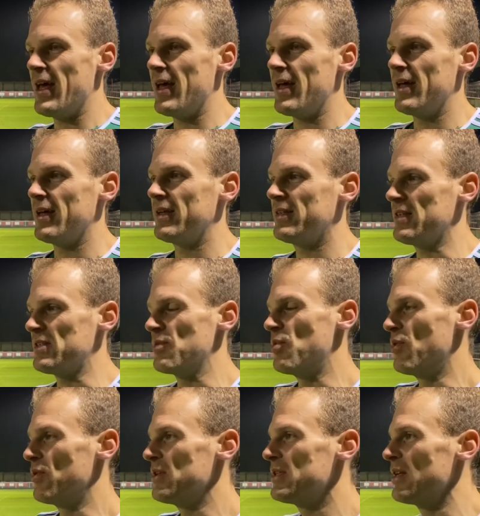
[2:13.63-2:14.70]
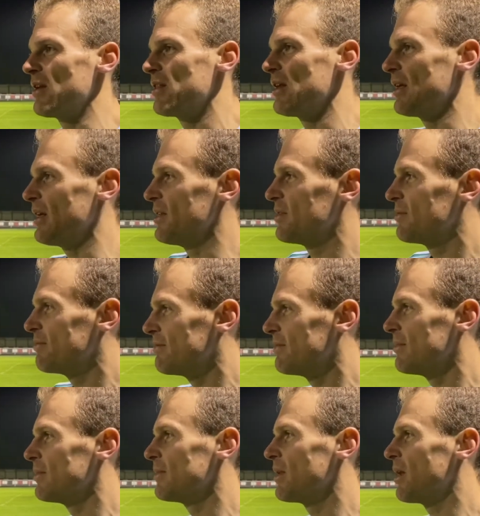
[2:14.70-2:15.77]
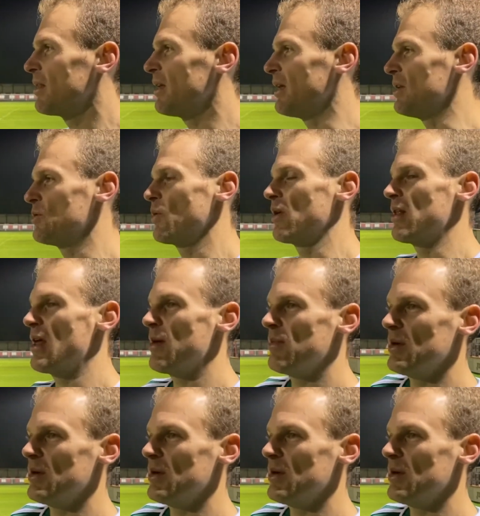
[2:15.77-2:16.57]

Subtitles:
Yeah, disappointing. I think it's one of them.